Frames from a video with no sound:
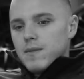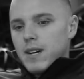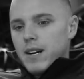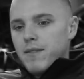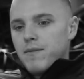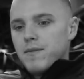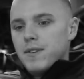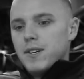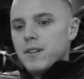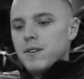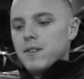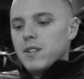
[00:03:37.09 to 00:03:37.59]
I
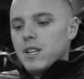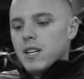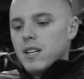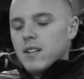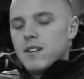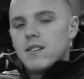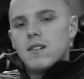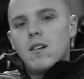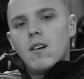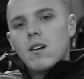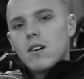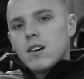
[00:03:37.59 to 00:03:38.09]
feel that
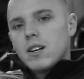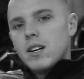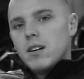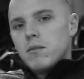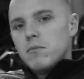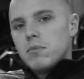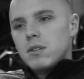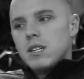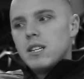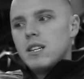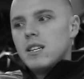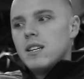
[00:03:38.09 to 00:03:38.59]
our
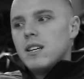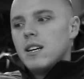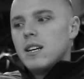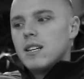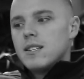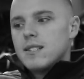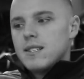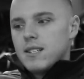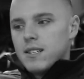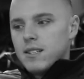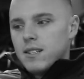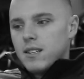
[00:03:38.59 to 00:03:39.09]
company
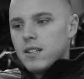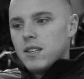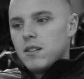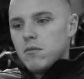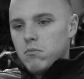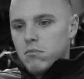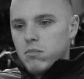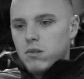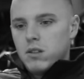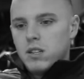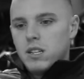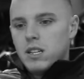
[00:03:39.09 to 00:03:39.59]
has a
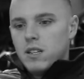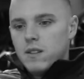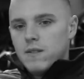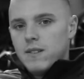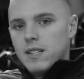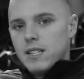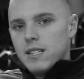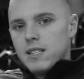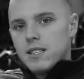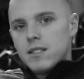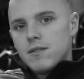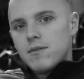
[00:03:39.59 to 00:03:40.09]
completely
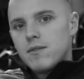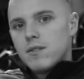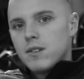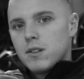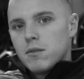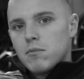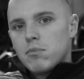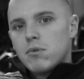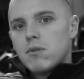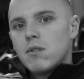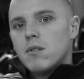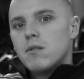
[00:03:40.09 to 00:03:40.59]
different
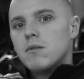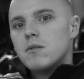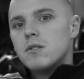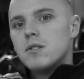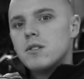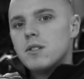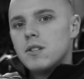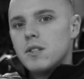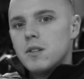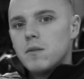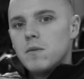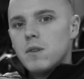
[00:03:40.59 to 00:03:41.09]
approach
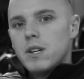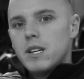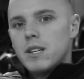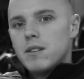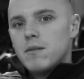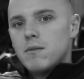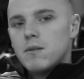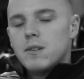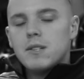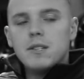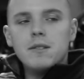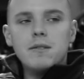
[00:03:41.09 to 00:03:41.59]
to the way
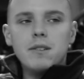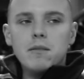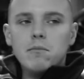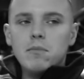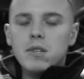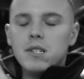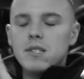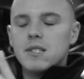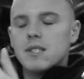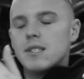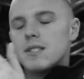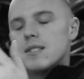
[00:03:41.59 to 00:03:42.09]
we're doing
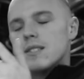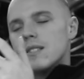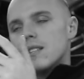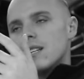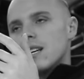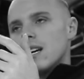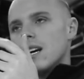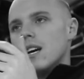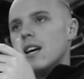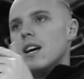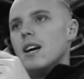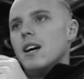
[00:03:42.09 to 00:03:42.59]
business
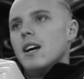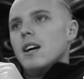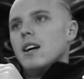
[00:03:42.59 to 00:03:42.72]
today.